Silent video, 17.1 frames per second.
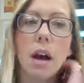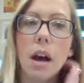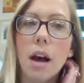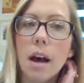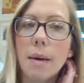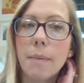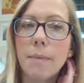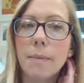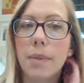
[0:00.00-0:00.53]

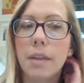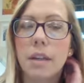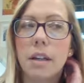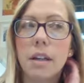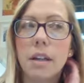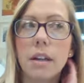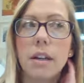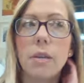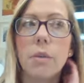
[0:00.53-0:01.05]

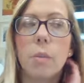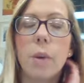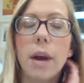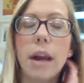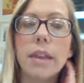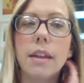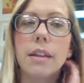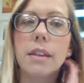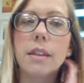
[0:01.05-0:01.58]
The
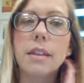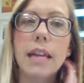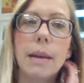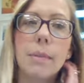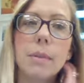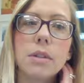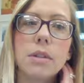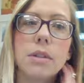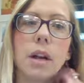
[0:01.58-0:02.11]
way that the
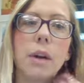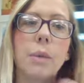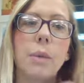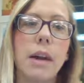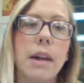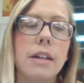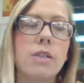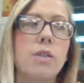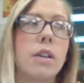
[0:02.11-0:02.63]
tables are
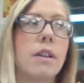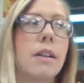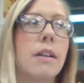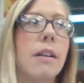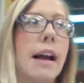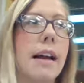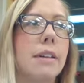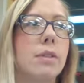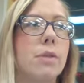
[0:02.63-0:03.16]
arranged in the
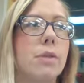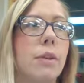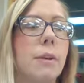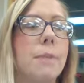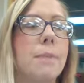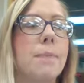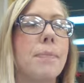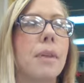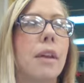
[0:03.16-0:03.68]

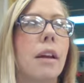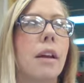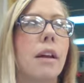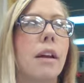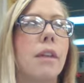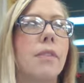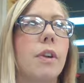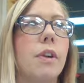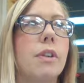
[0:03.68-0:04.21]
classroom,
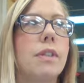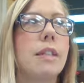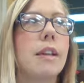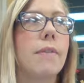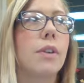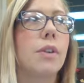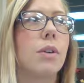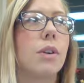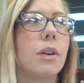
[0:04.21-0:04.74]
if you're a
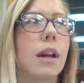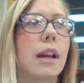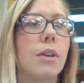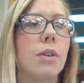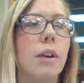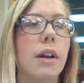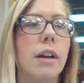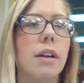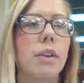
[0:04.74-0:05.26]
7th or an
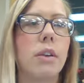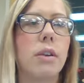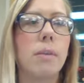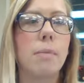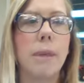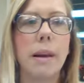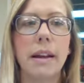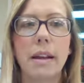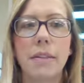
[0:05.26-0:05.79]
8th grader, you
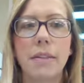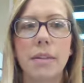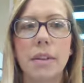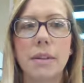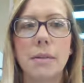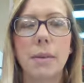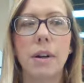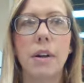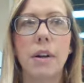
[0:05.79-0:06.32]
might have
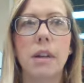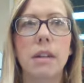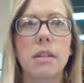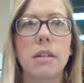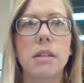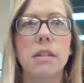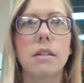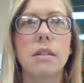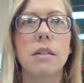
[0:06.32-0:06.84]

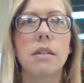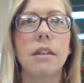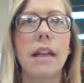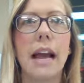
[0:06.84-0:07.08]
experienced